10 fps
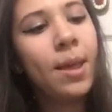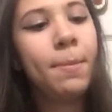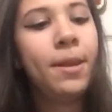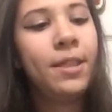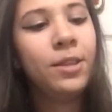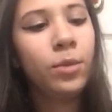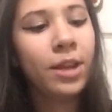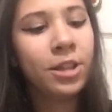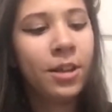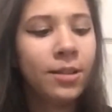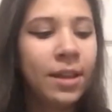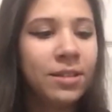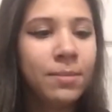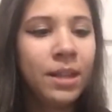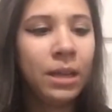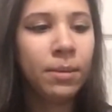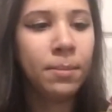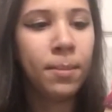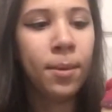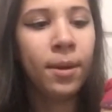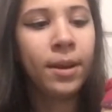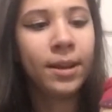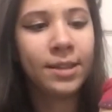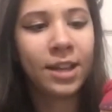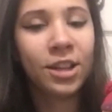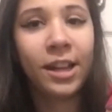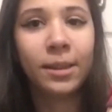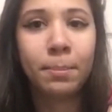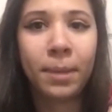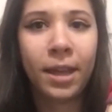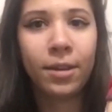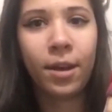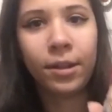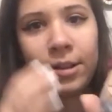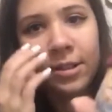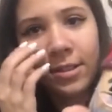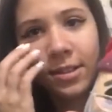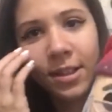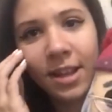But this one actually calls out to me a little bit more because I actually like the pink colors